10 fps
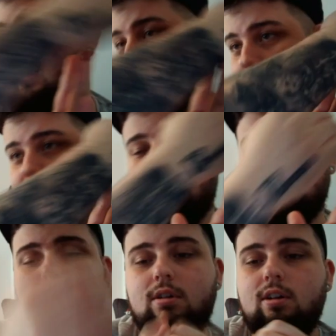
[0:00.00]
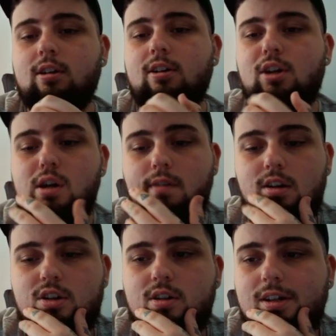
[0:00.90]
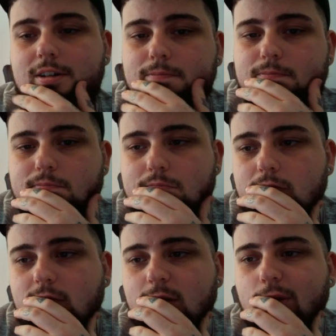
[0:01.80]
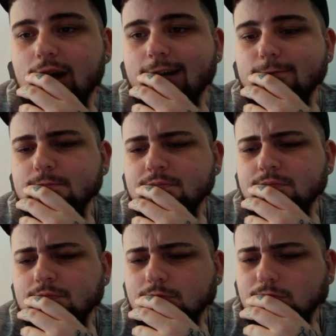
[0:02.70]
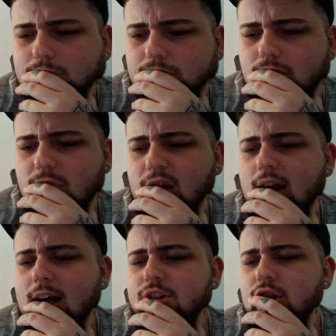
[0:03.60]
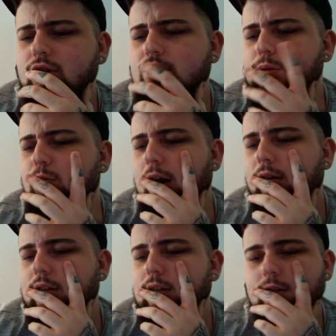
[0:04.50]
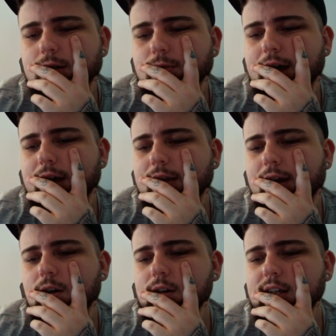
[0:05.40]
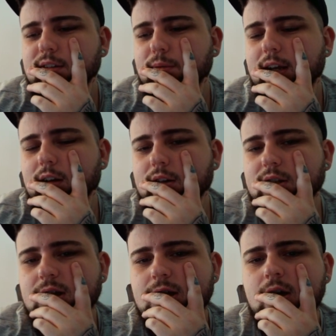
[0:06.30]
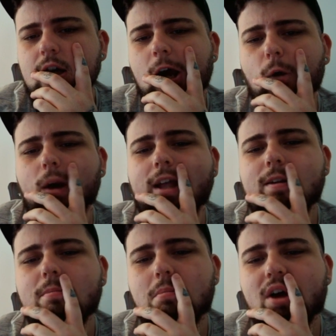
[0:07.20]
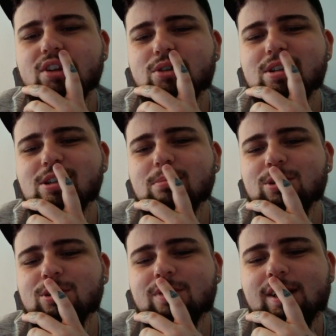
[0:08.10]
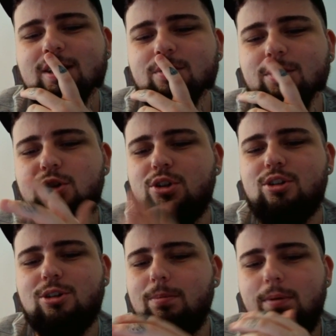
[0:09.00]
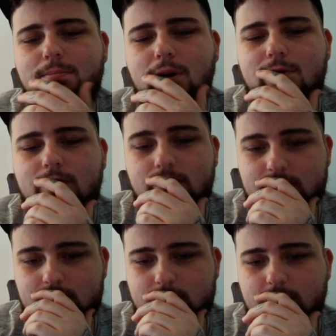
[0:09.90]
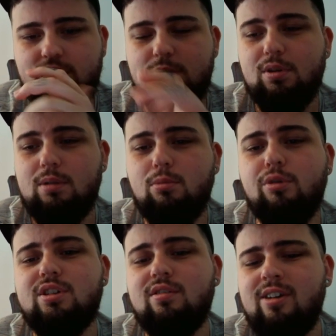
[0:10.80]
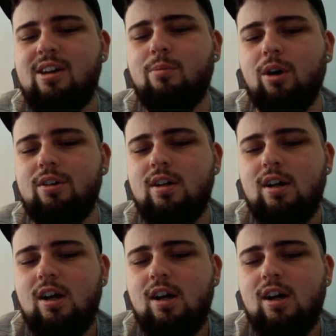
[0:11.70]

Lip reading: and then you eventually pull out. At a junction where there are give-way lines. When must you stop your vehicle? You should stop in both those situations, but the more severe one,